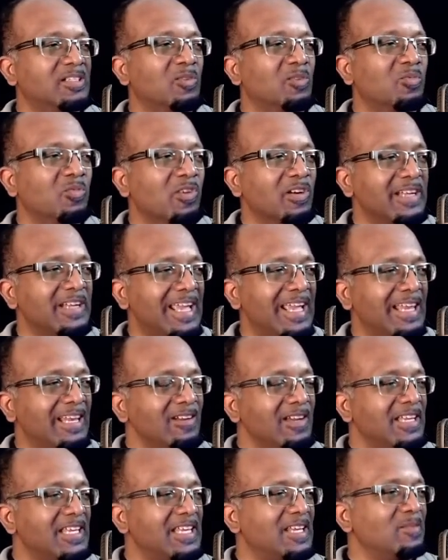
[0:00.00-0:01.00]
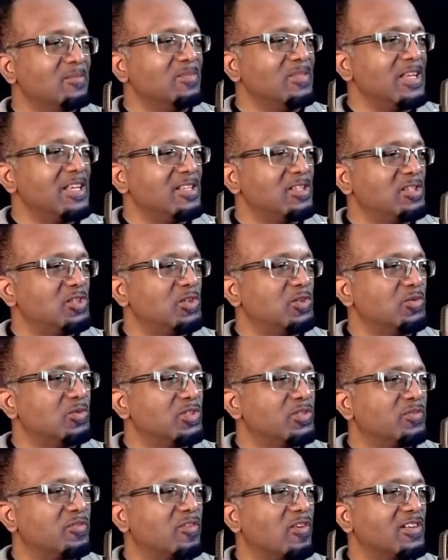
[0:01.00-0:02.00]
the word Elohim is
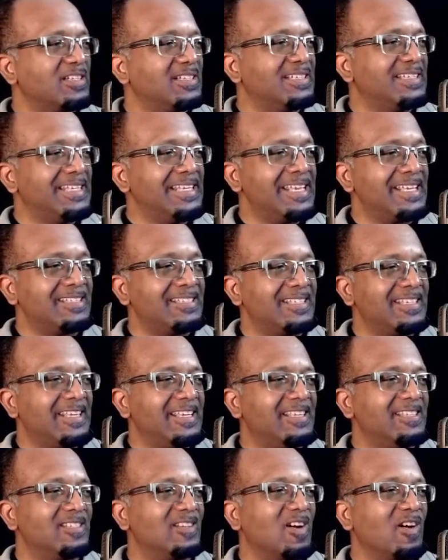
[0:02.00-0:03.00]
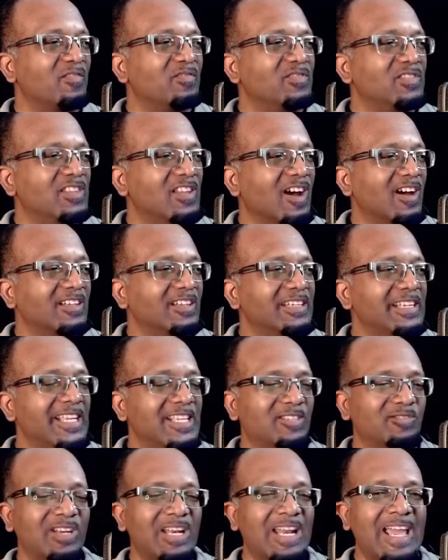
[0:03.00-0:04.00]
used for deities of
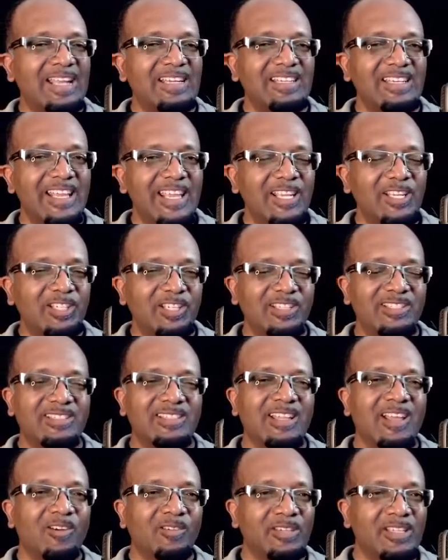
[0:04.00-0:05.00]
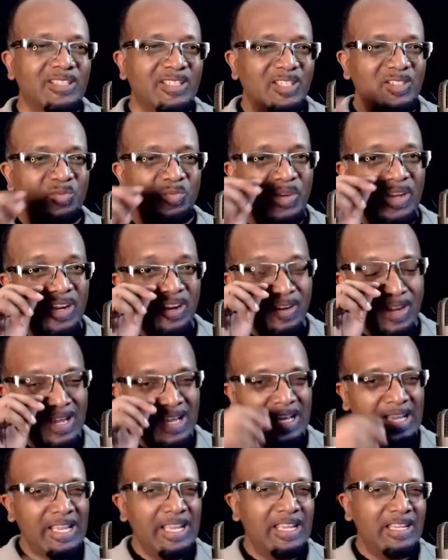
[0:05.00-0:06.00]
non-Israelite nations. Now, this is where
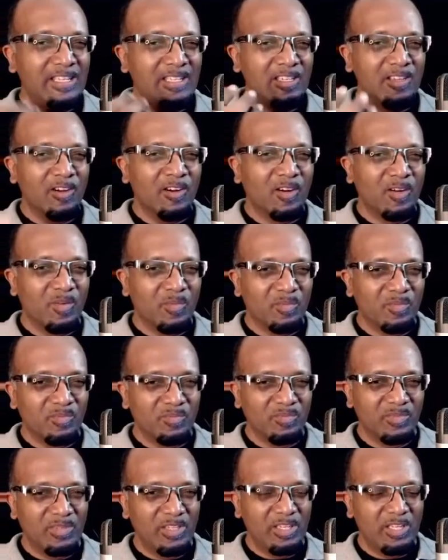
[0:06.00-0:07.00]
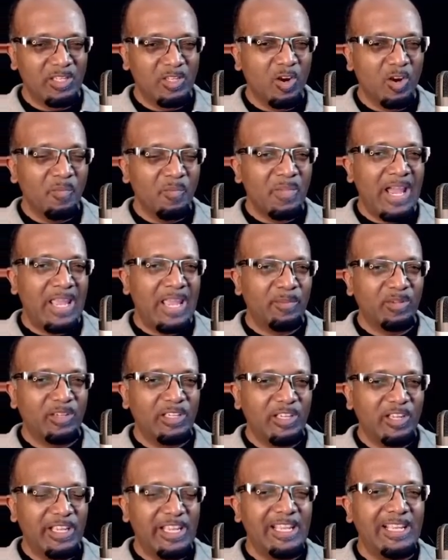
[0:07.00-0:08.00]
in your in your Bible,
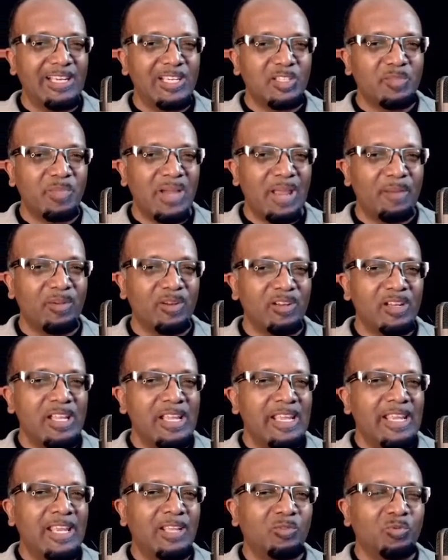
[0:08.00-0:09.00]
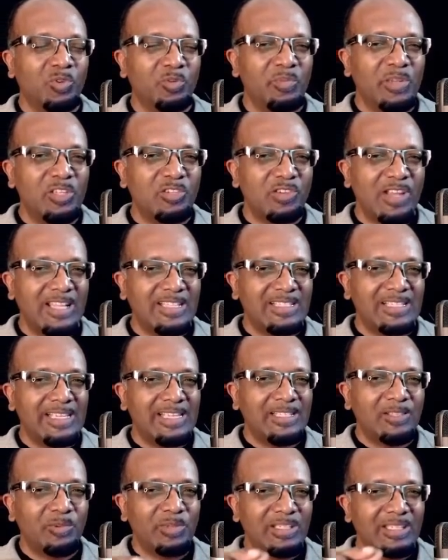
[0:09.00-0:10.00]
in your English Bible, it would be
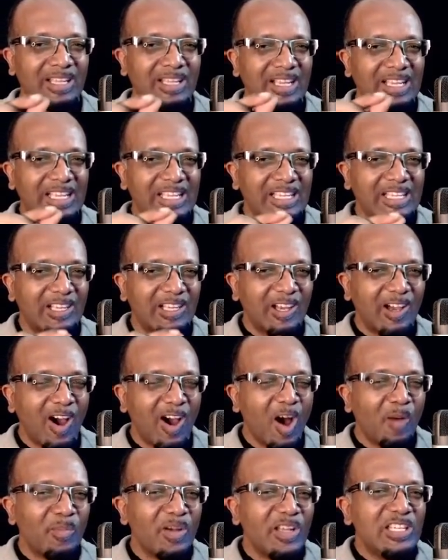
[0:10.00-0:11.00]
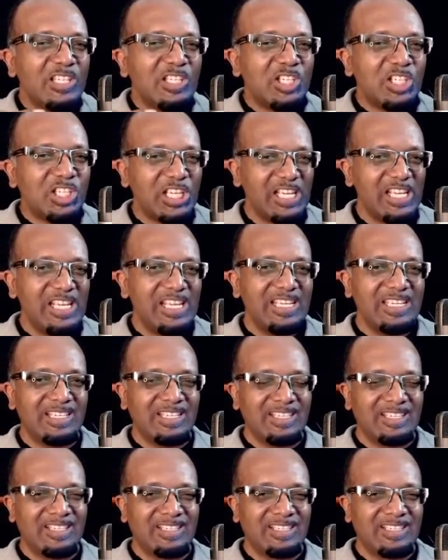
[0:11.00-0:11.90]
translated with a common G,